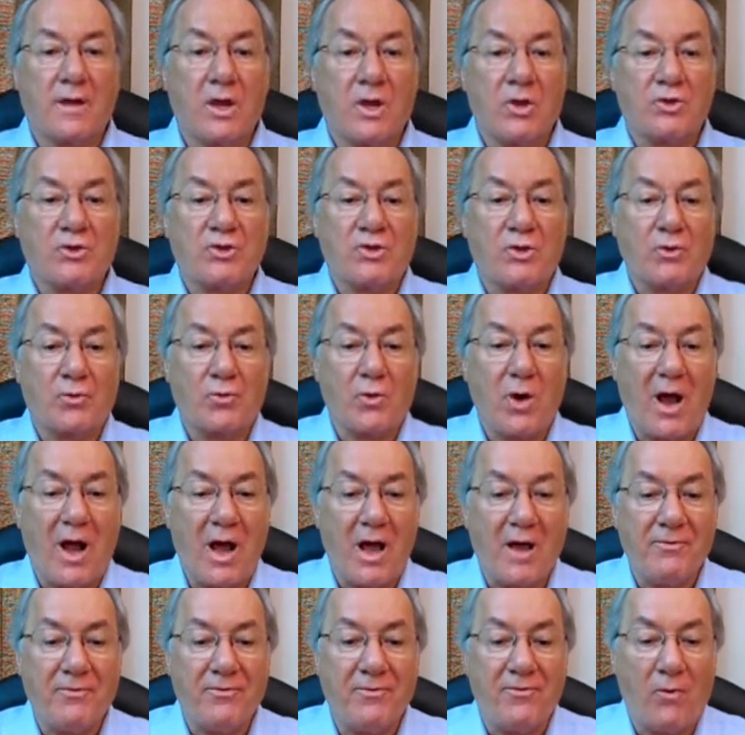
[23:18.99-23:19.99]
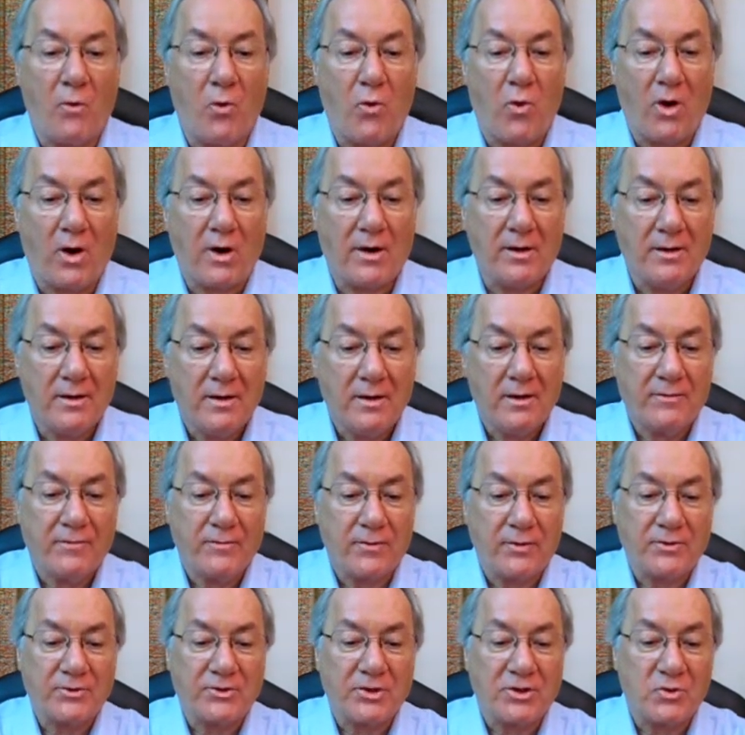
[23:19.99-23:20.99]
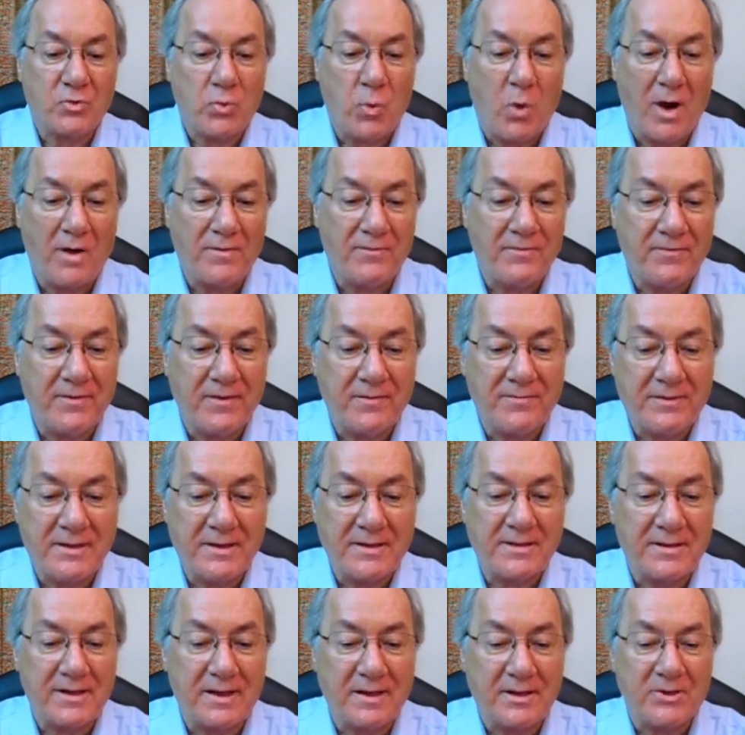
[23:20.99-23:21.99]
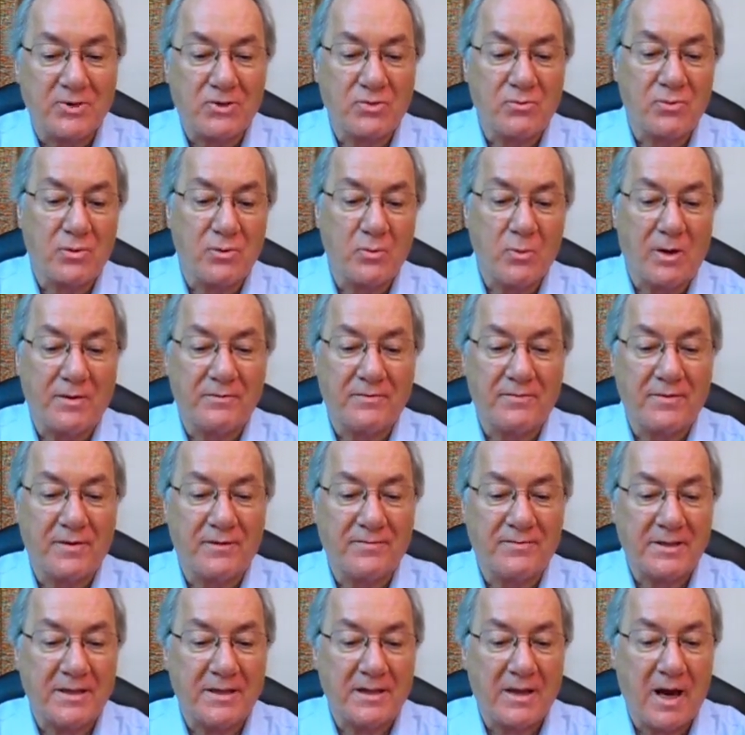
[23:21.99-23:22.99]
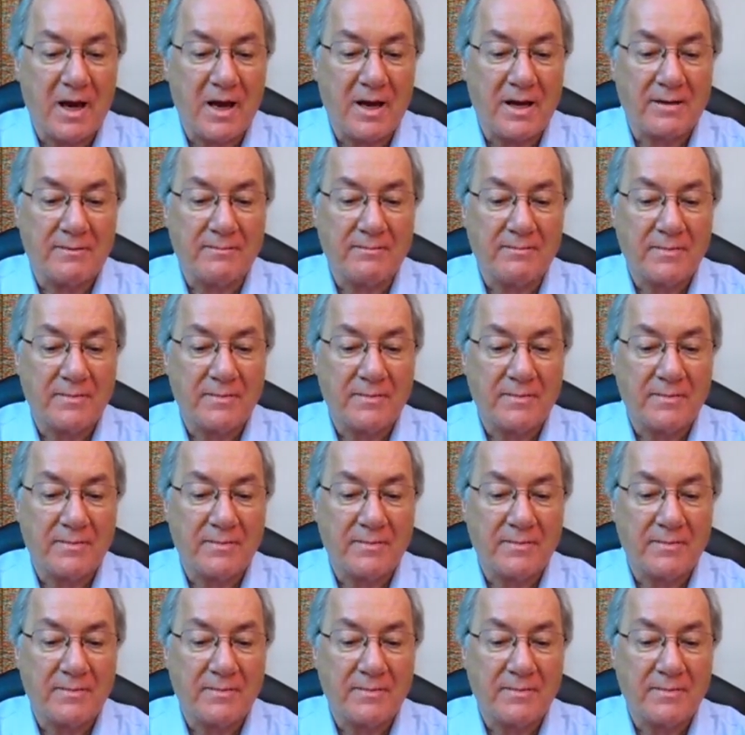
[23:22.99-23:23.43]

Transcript: Surah 4, verses 156 through 159.